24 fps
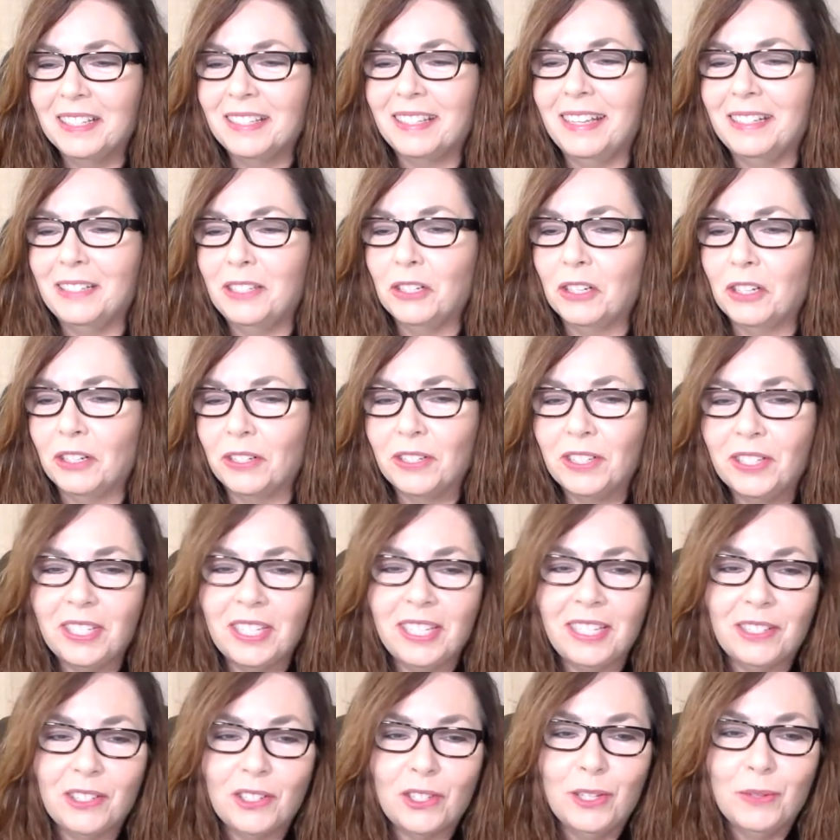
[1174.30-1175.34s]
I took her
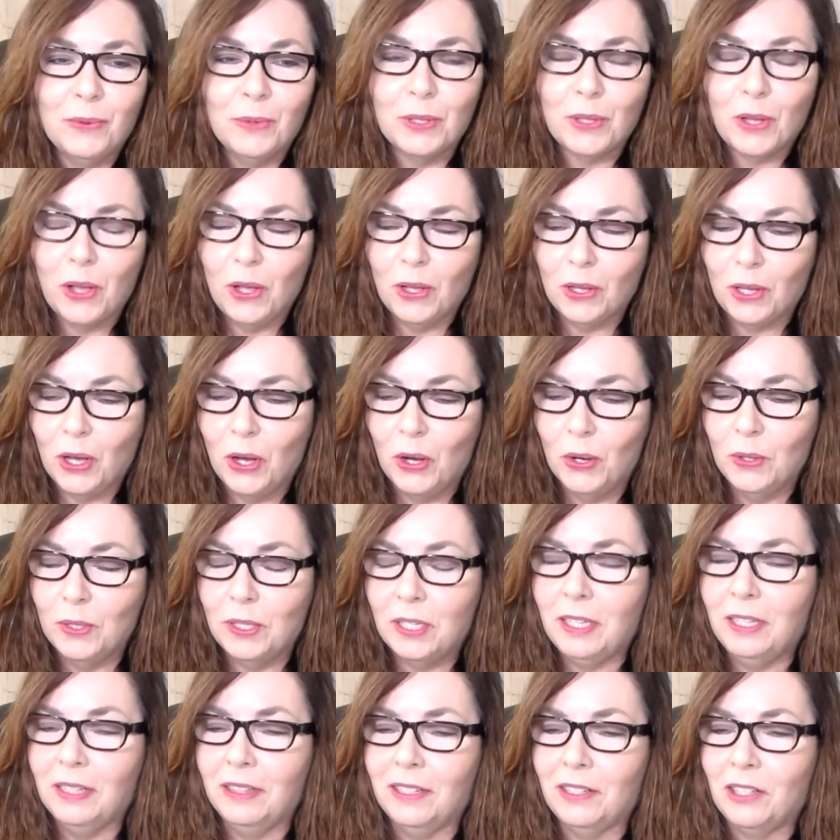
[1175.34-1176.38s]
seat. She was all
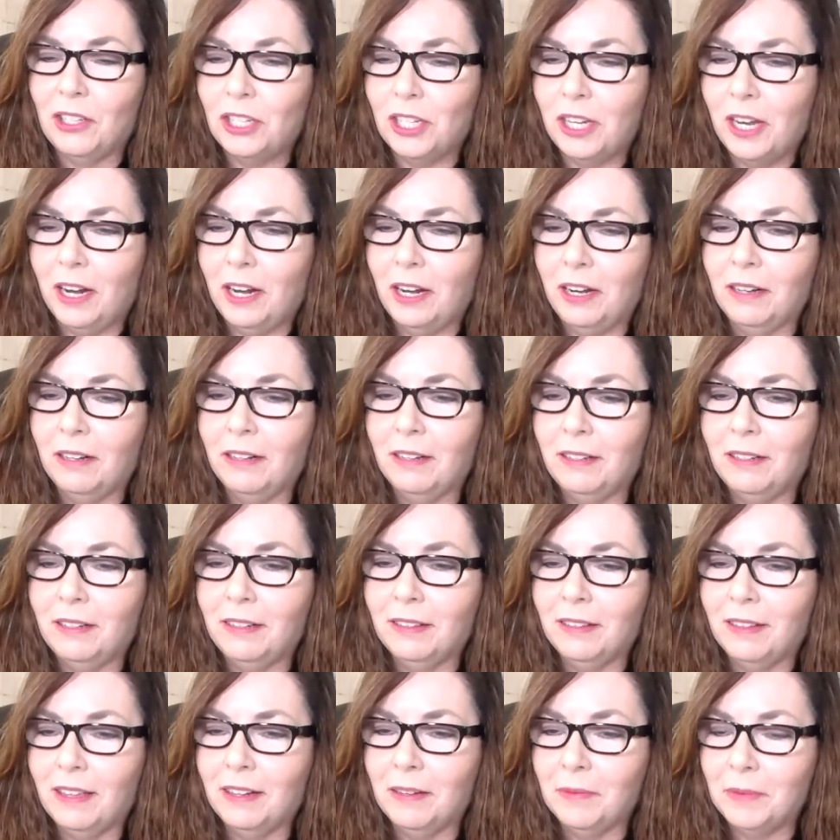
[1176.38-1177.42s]
cozy in the chair
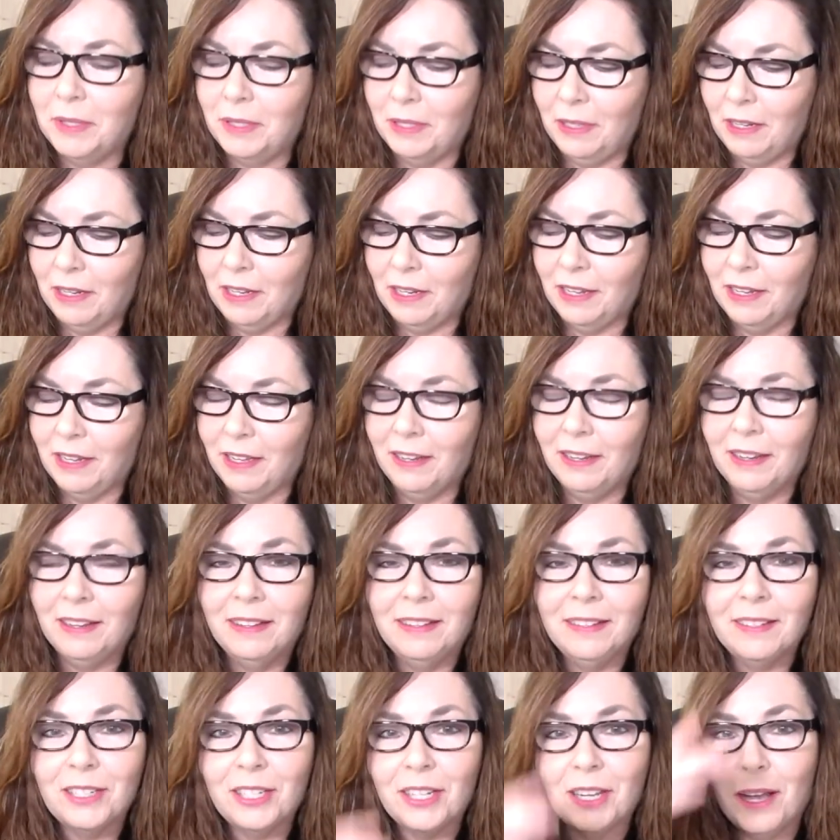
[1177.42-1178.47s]
that I'm sitting in
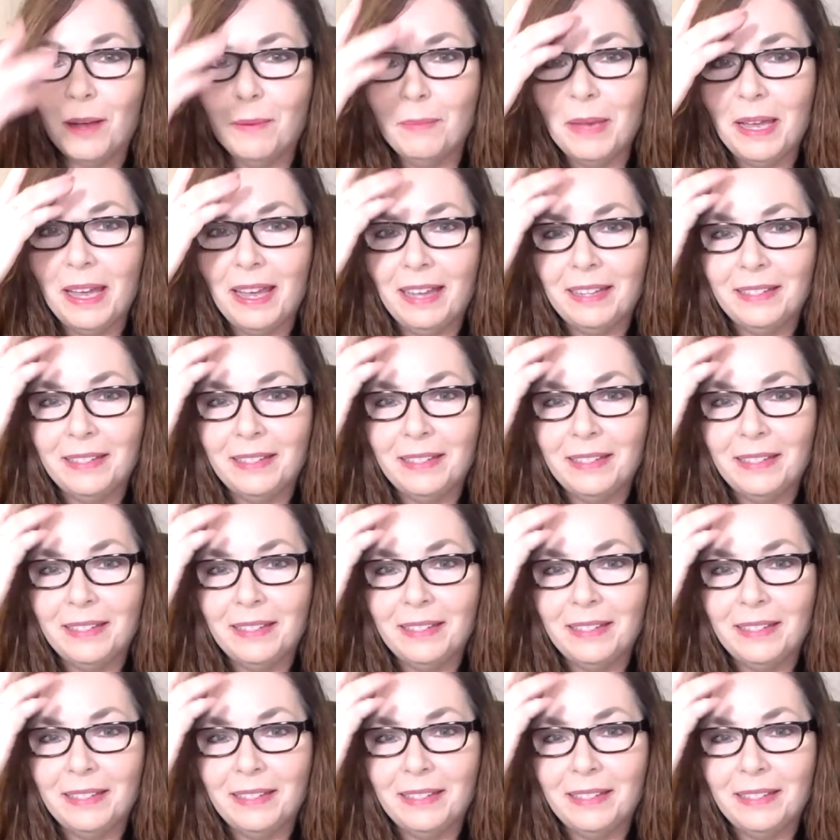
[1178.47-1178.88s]
and she got mad.